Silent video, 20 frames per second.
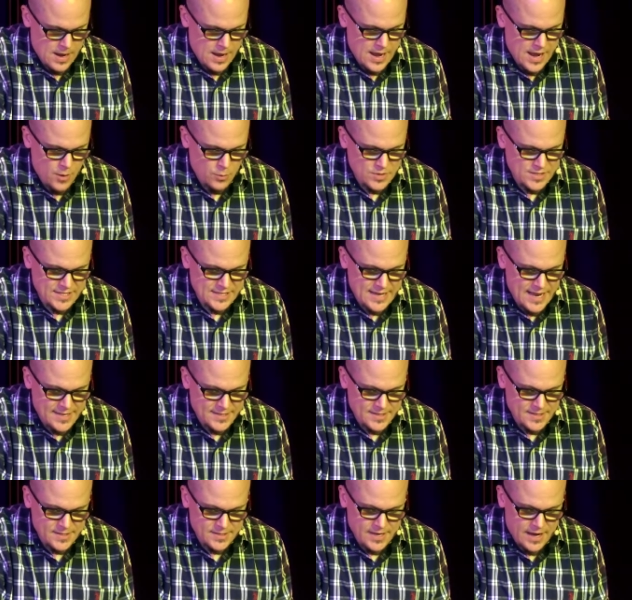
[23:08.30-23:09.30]
it was
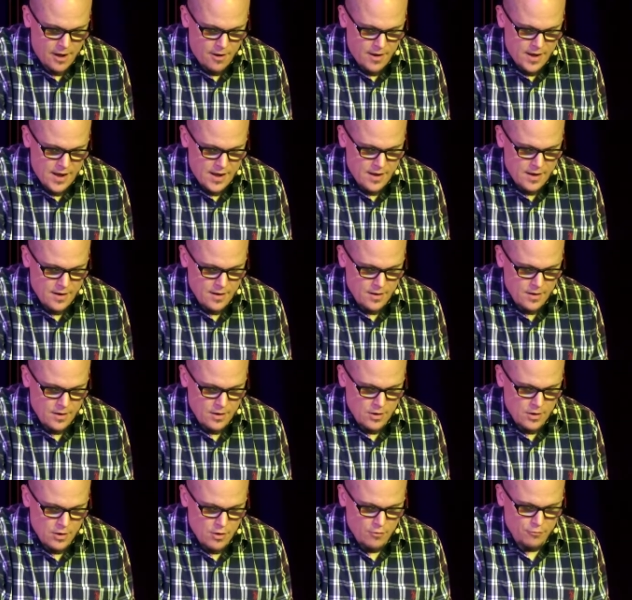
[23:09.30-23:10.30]
necessary
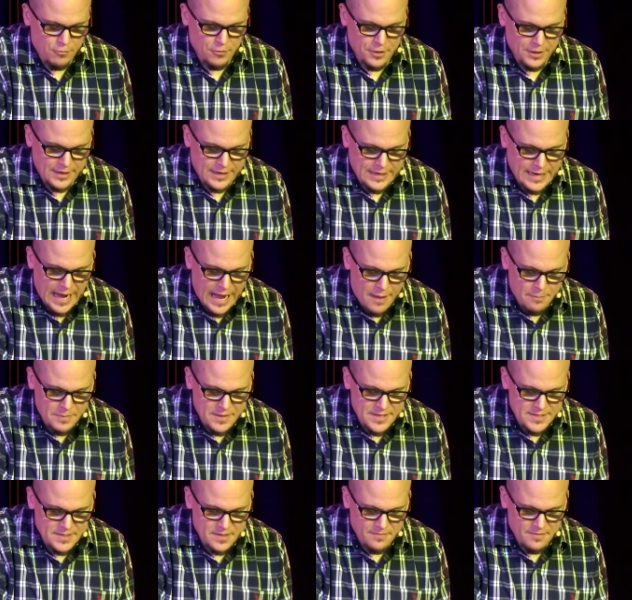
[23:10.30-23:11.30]
for the
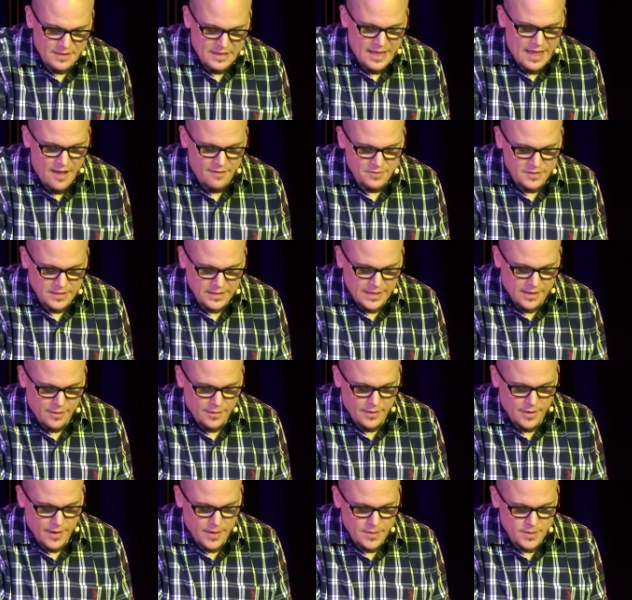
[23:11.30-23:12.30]
copies of the heavenly
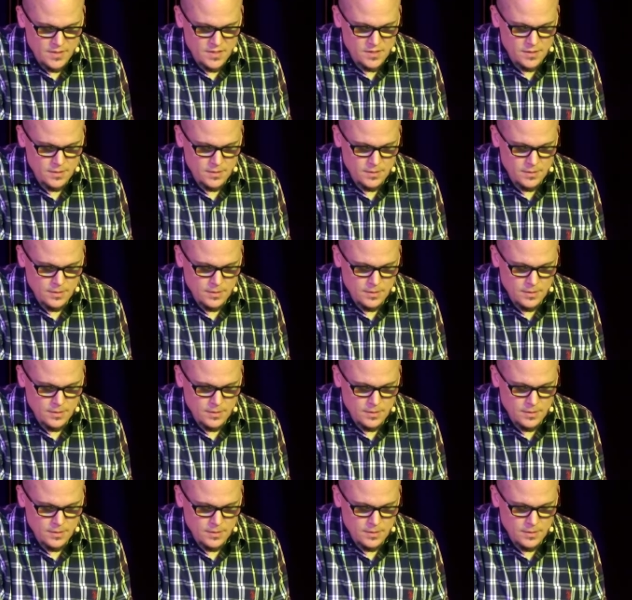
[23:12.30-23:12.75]
things,